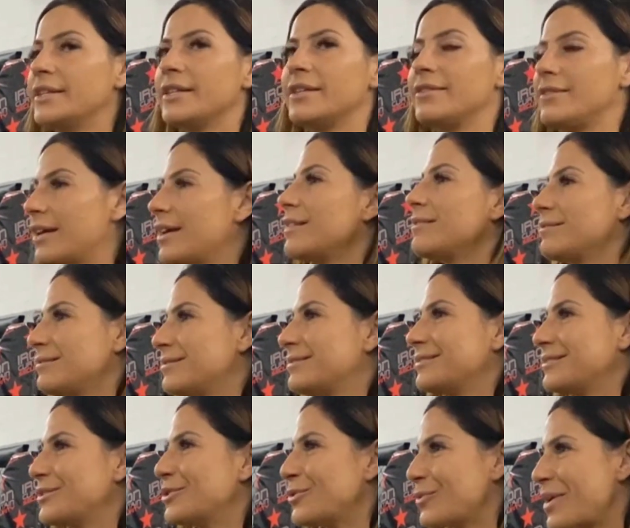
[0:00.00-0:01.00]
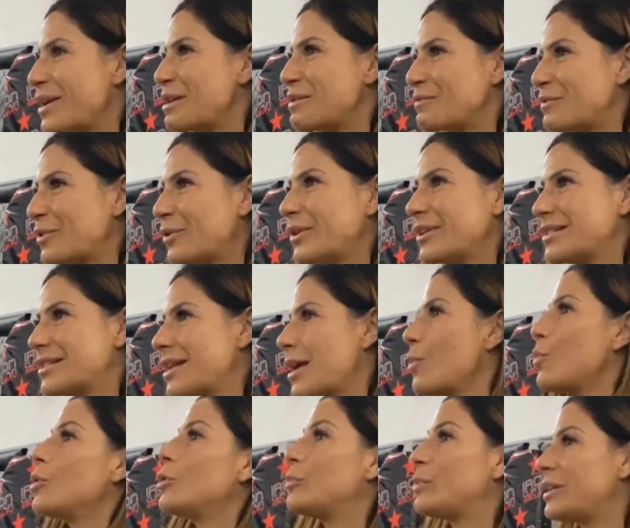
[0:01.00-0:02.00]
then you're ready for it, and mm I
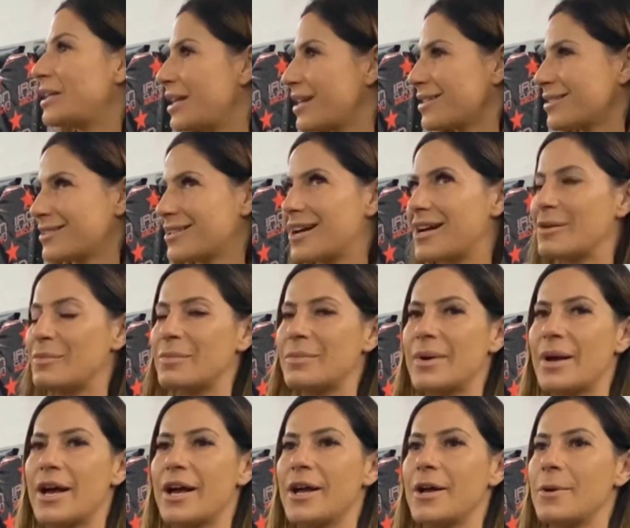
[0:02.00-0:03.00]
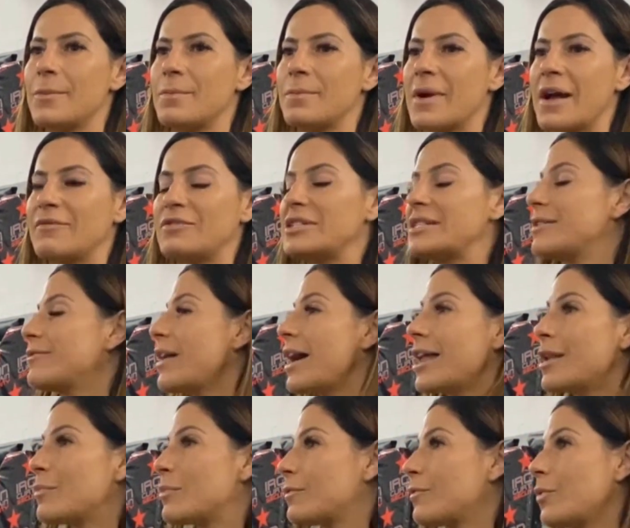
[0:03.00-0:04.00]
mm-hmm. will be next time. Um, I've just never
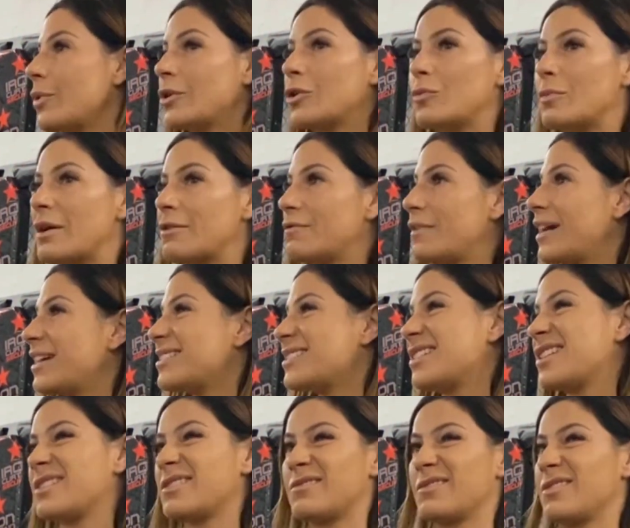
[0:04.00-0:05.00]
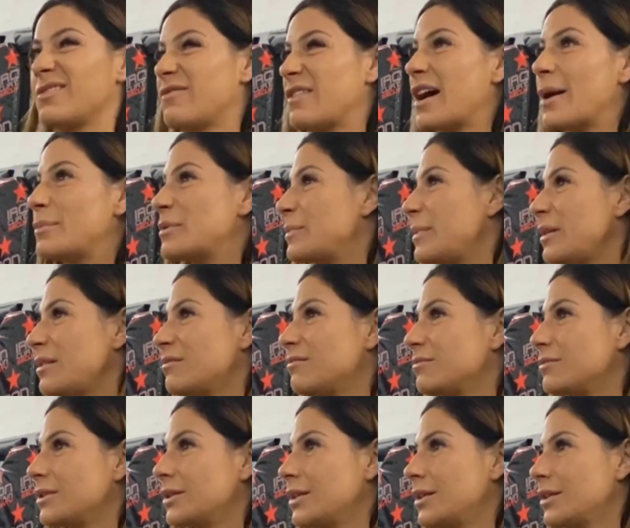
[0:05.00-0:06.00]
had it before, and all my fights, is, the vibe's
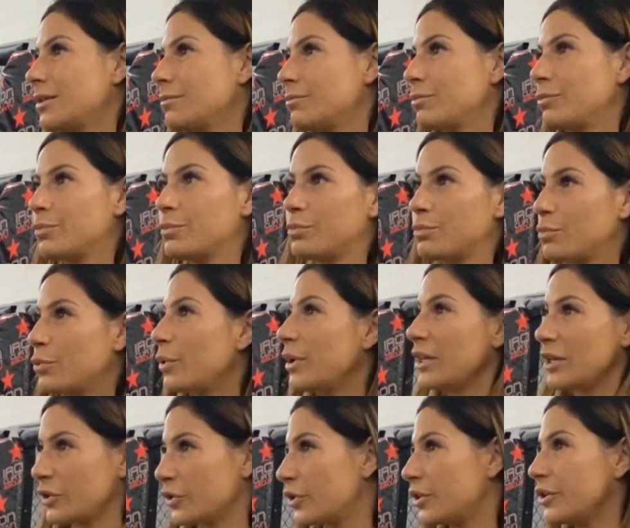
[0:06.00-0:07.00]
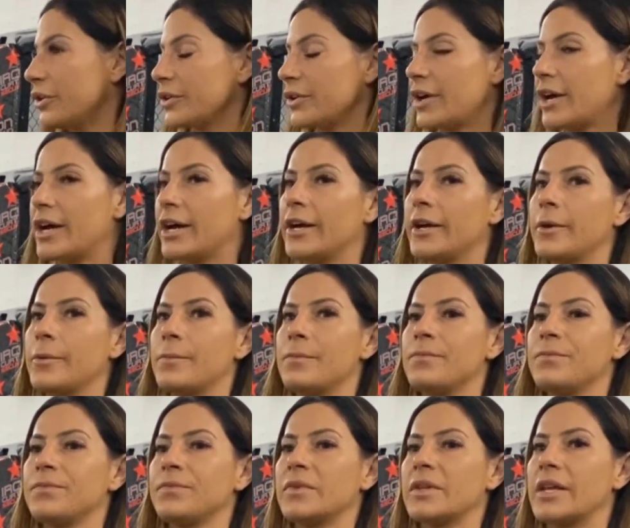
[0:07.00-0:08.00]
been pretty good,
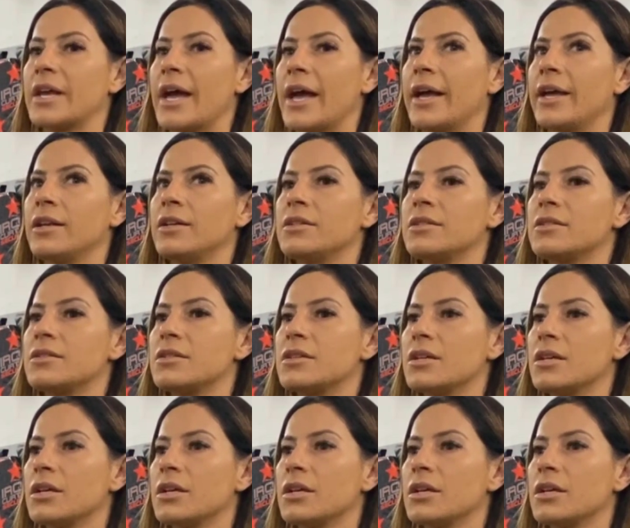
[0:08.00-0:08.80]
um, and